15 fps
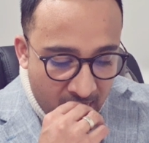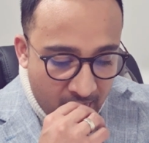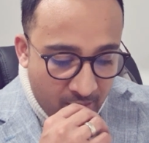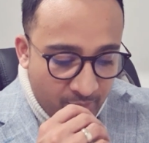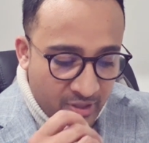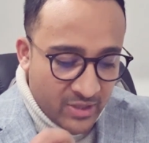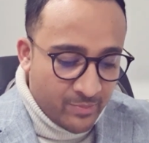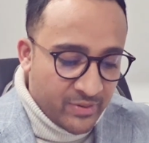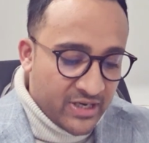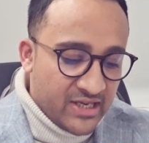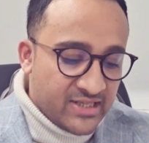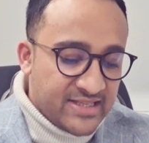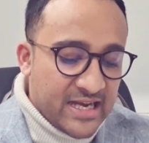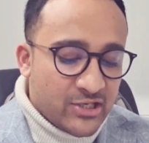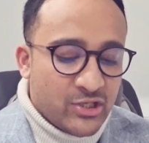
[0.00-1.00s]
But
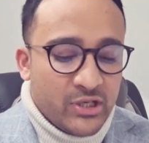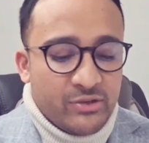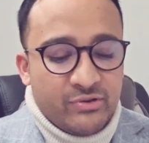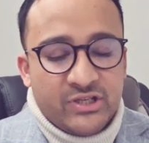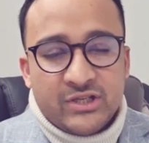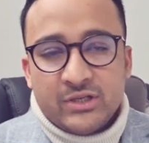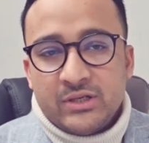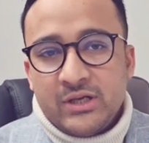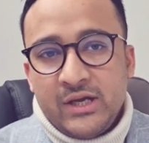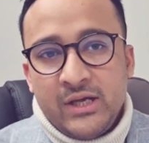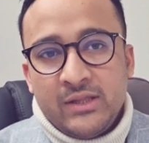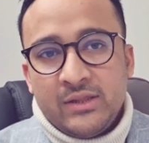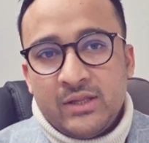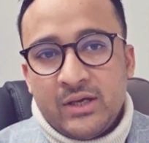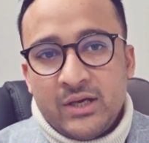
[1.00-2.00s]
it's actually written
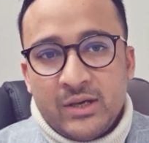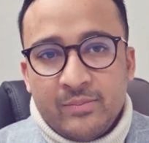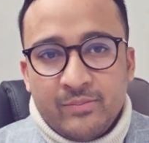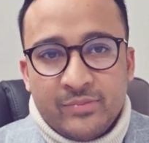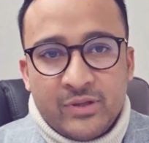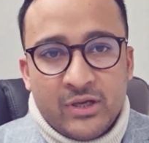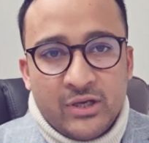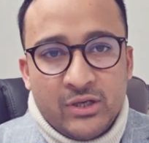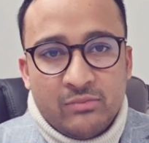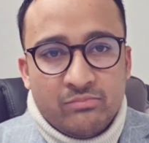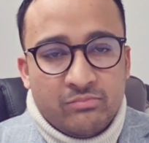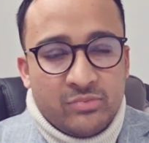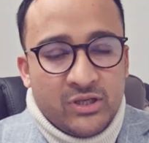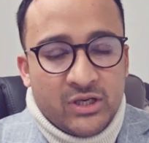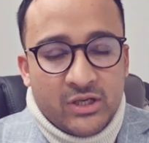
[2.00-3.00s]
in
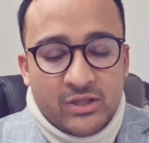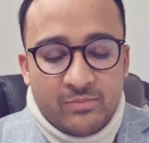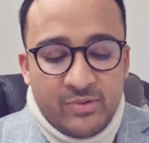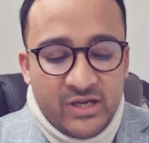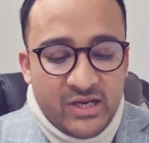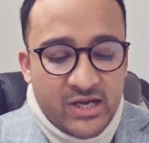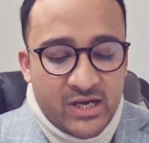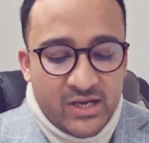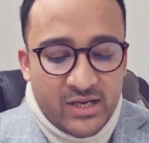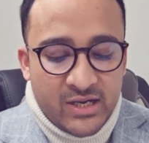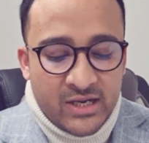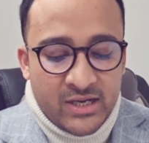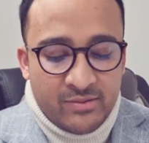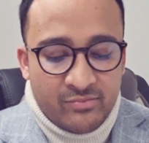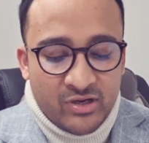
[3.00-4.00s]
the
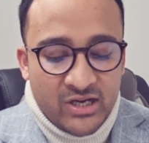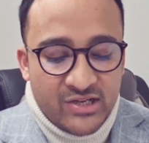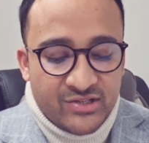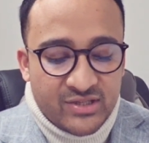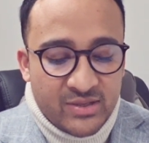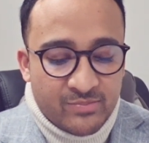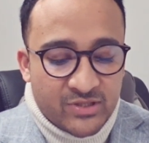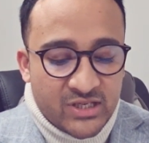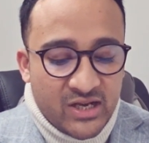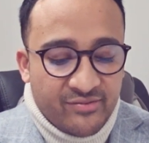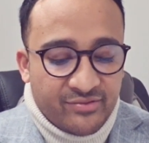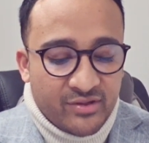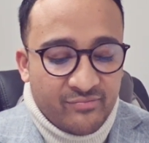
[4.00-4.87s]
media release themselves.